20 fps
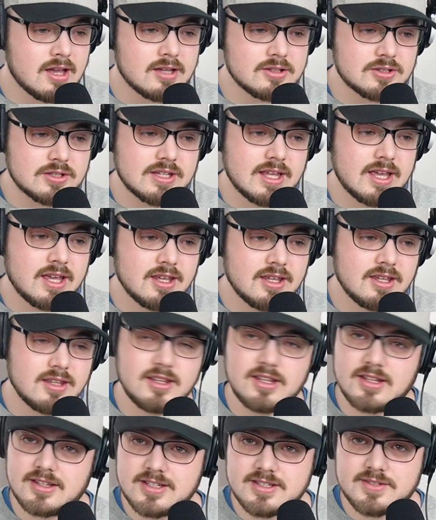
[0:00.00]
Today
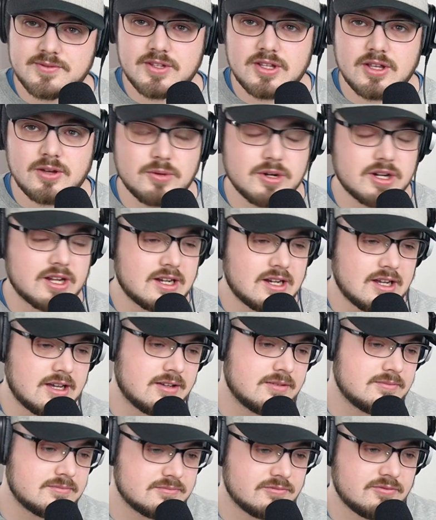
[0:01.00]
in this video we're
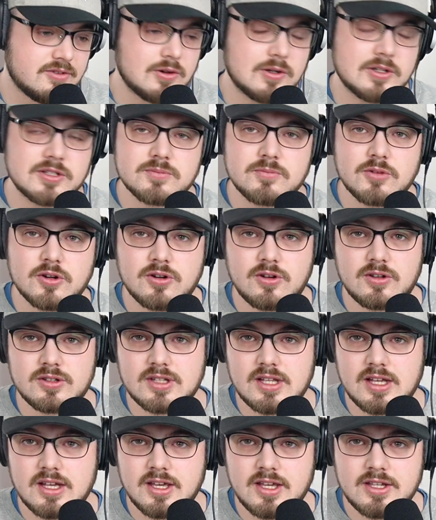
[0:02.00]
gonna focus more on
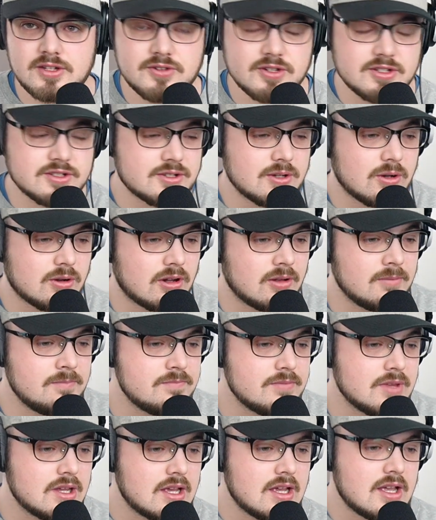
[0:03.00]
the Hadrien solo,
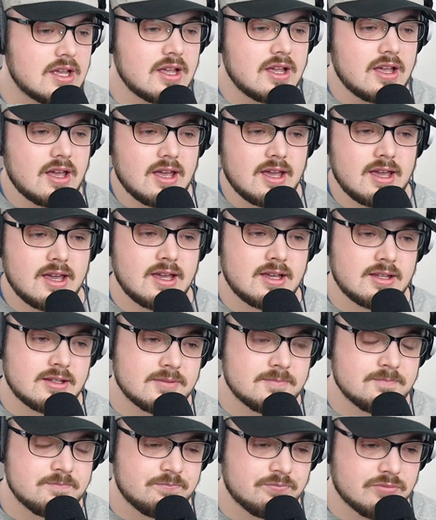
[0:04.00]

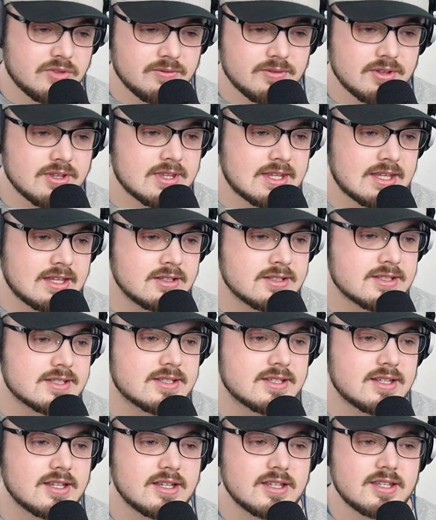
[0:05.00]
and few
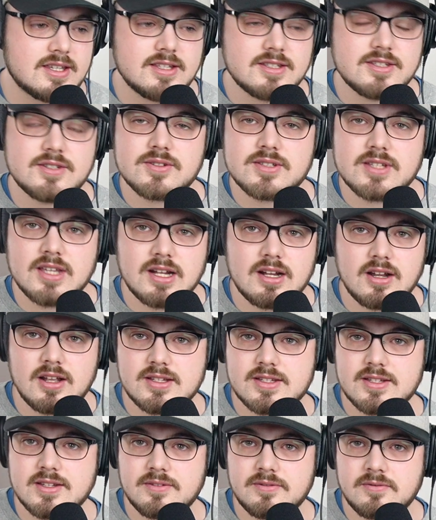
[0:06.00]
things. He's using a
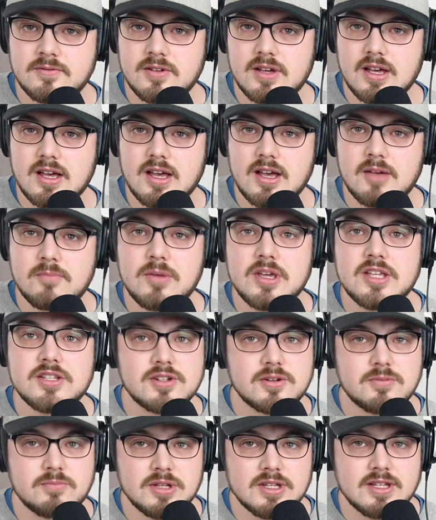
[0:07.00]
lots of
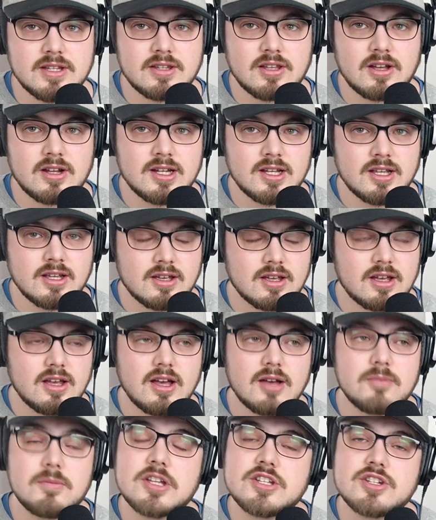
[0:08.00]
major pentatonic,
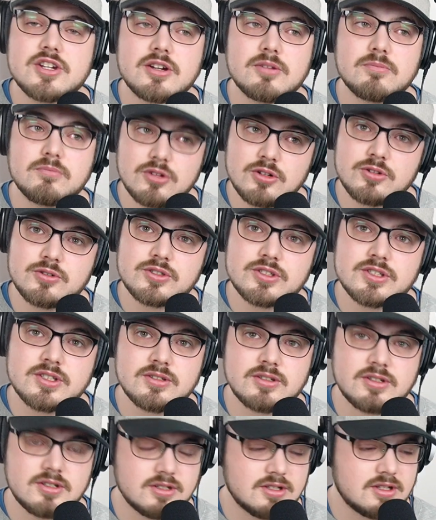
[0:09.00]
major blues
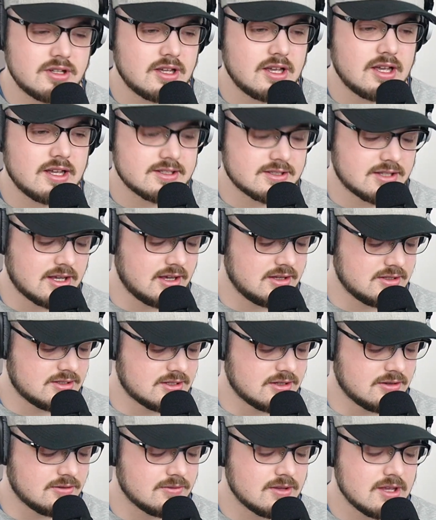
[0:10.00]
scale,
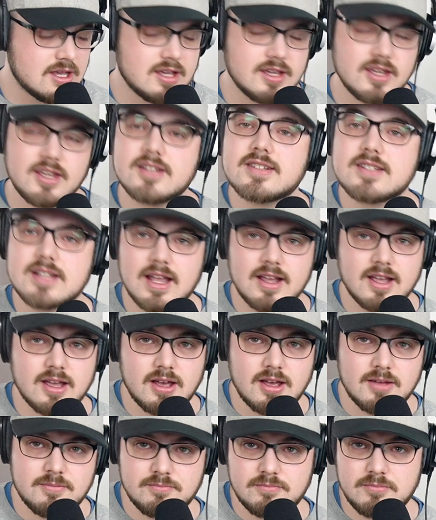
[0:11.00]
so it's like
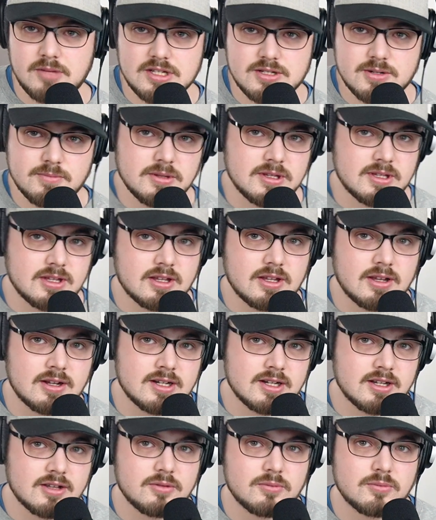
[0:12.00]
a major
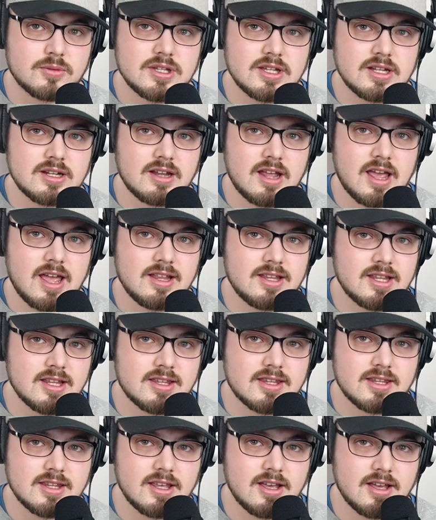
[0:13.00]
pentatonic with an
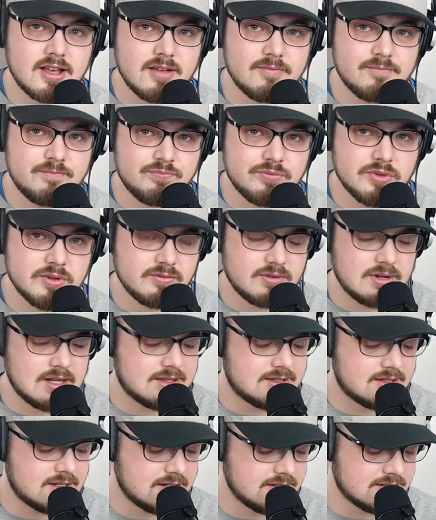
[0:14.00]
added
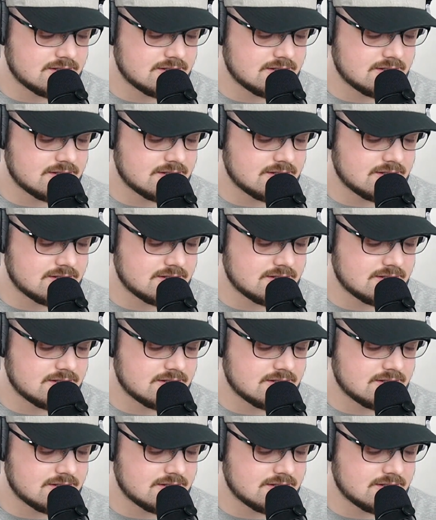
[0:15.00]
flat 3.